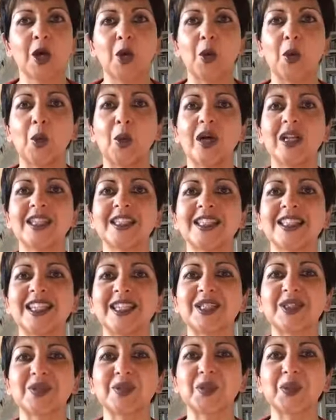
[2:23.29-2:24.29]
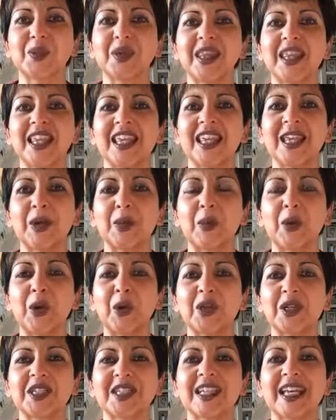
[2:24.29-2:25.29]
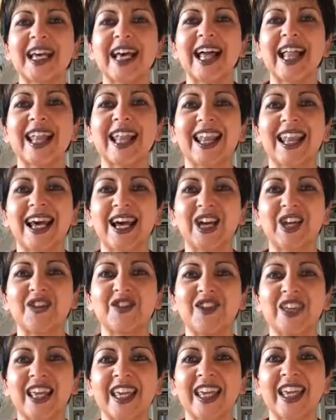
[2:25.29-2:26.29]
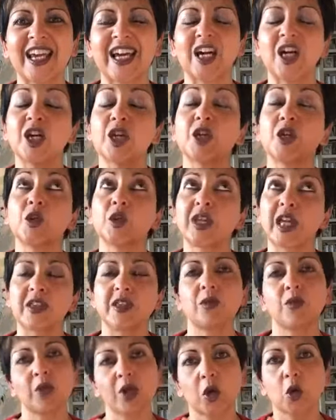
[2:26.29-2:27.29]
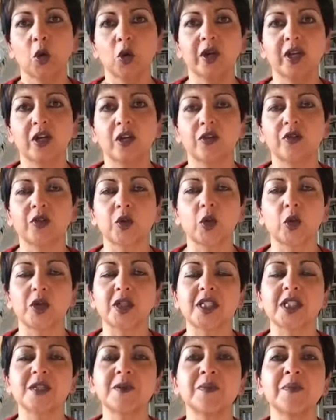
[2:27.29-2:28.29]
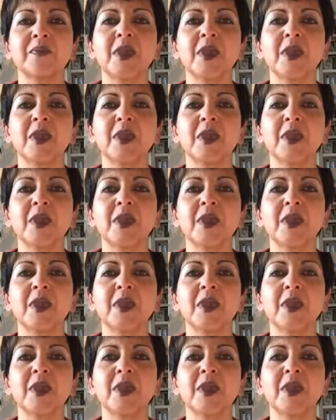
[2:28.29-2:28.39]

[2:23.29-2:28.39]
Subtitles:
Wednesdays with EWAT live here. You'll get the recording, of course.